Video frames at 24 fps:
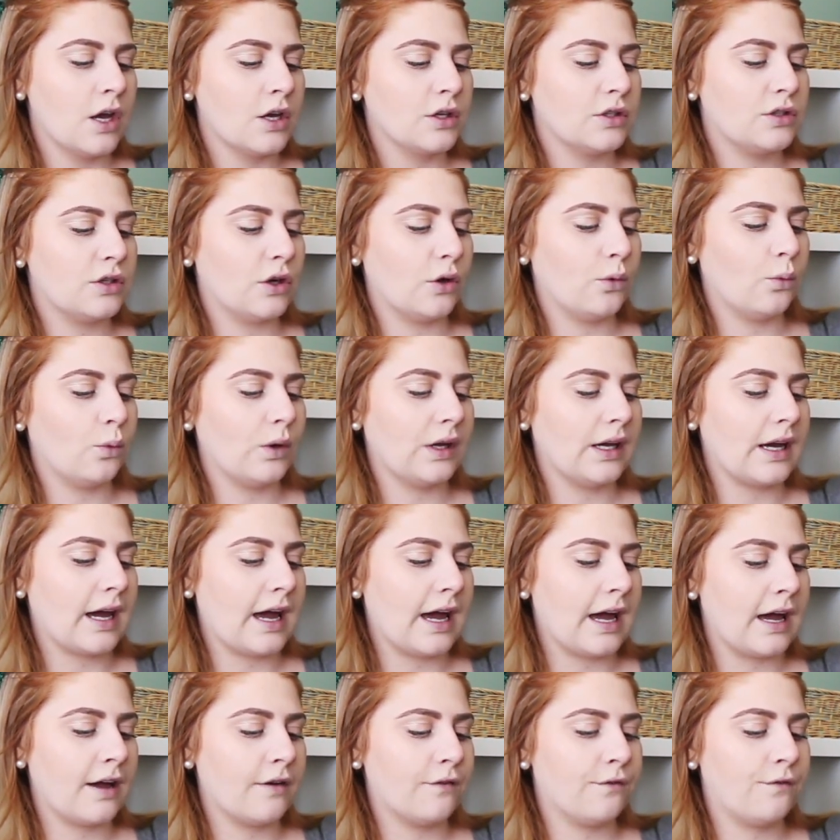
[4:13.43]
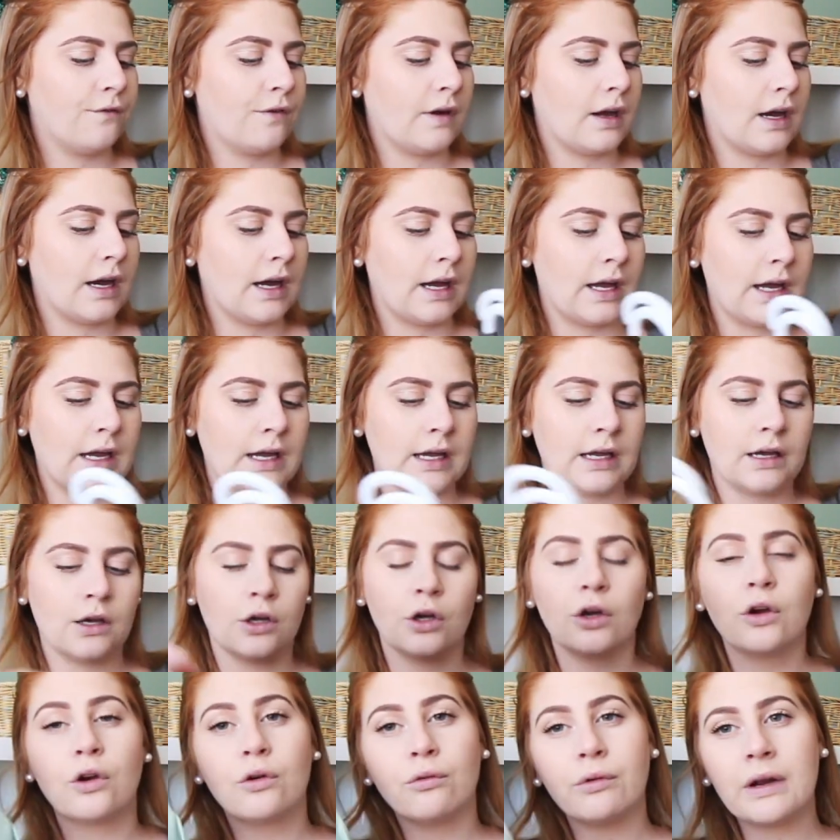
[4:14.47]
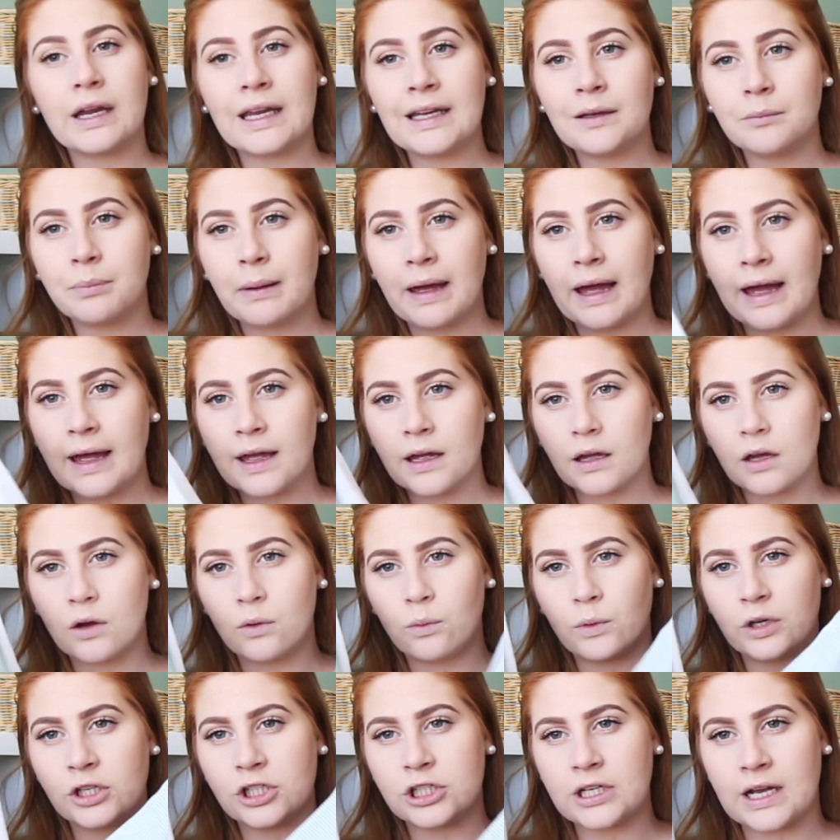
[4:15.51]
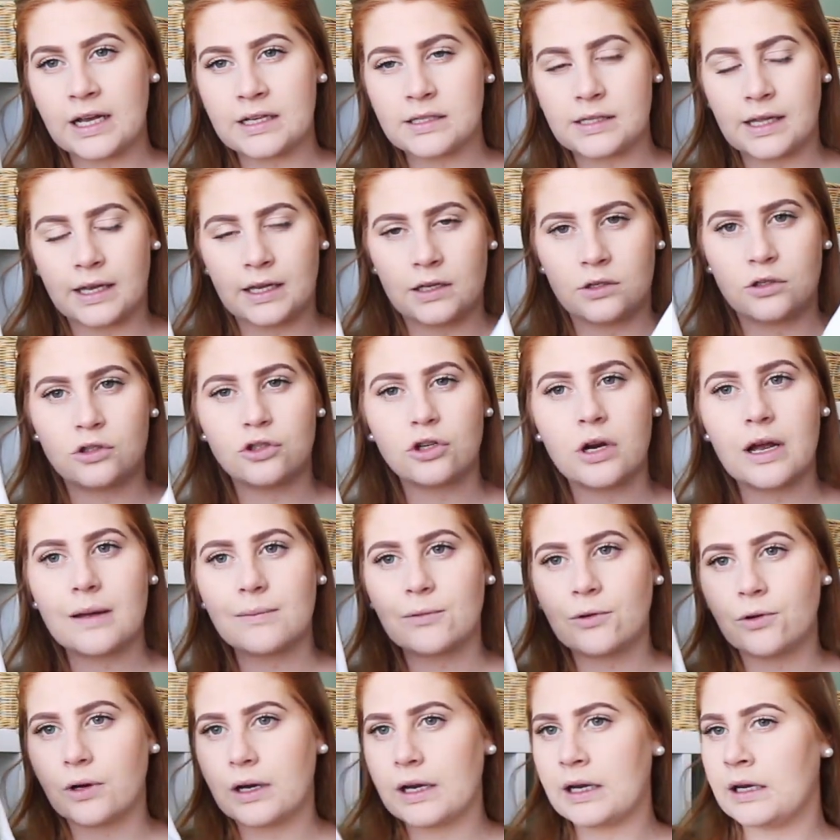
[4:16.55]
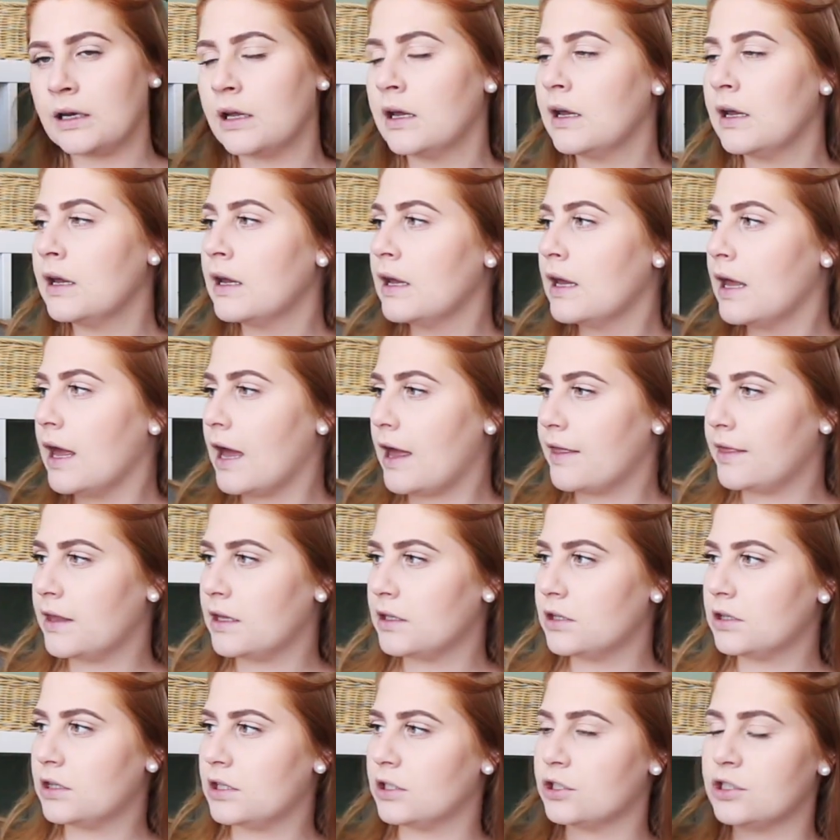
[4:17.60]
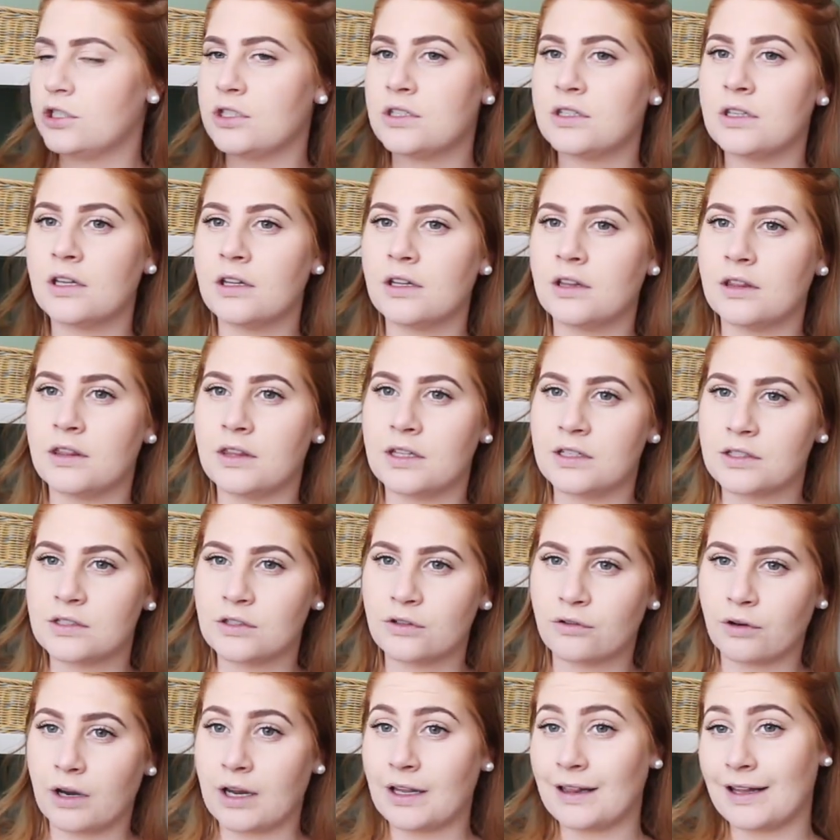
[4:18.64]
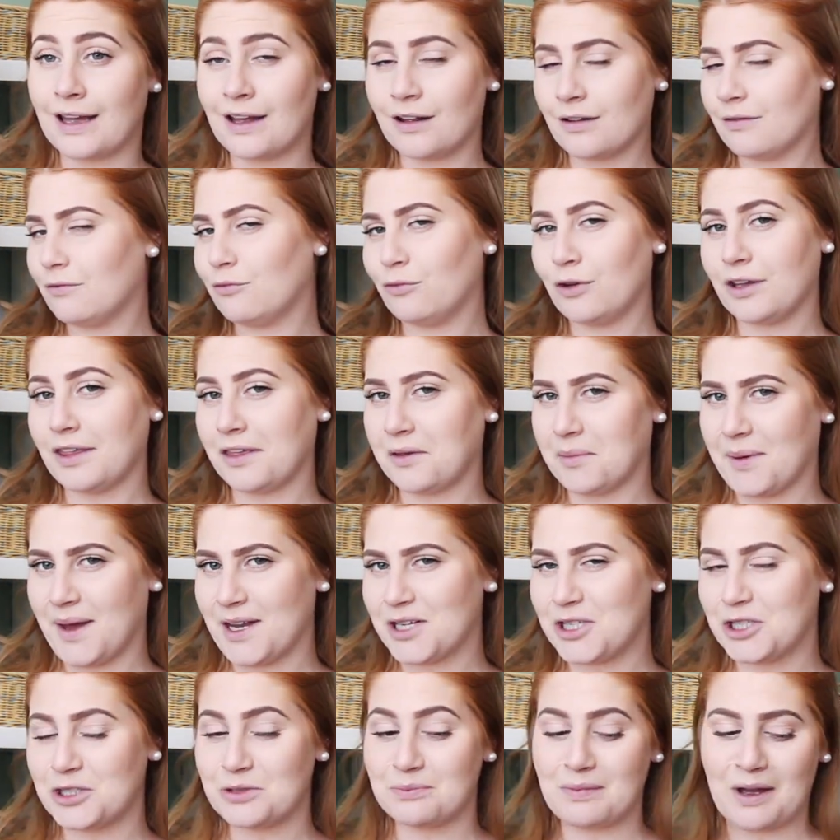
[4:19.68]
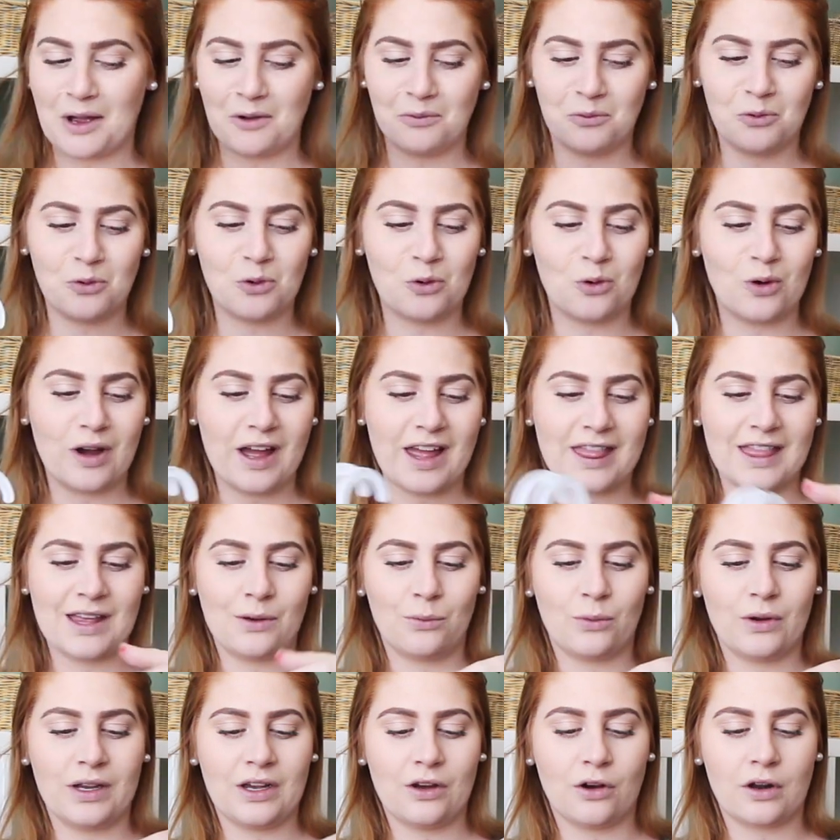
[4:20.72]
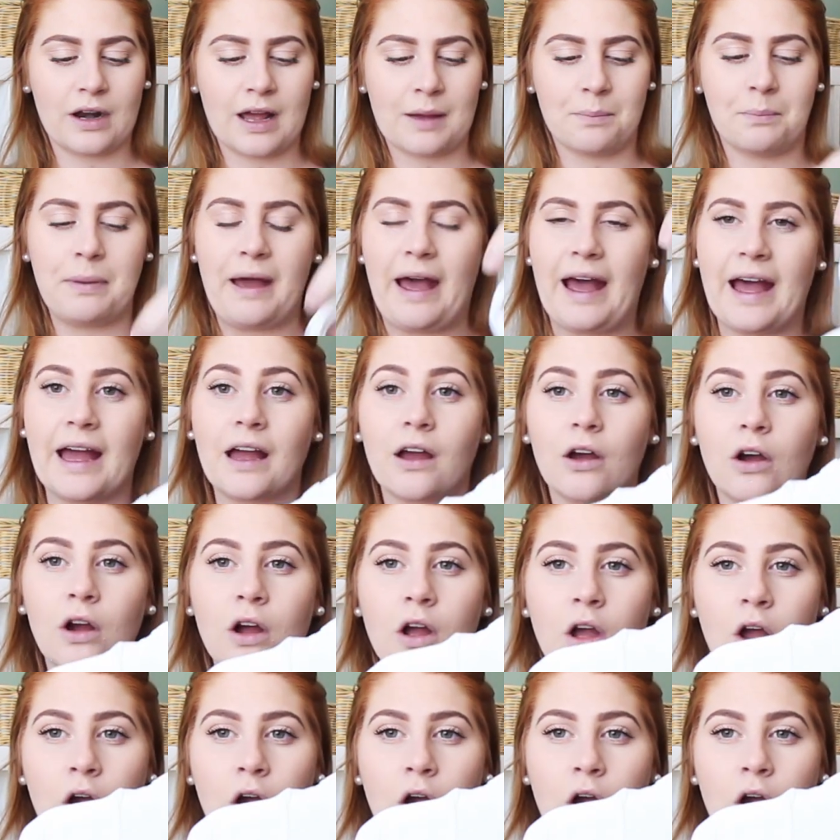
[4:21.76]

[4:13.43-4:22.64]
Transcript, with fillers: So we have a green pack, which has like a stripe green and then this this green that really matches my wall and then we got a pack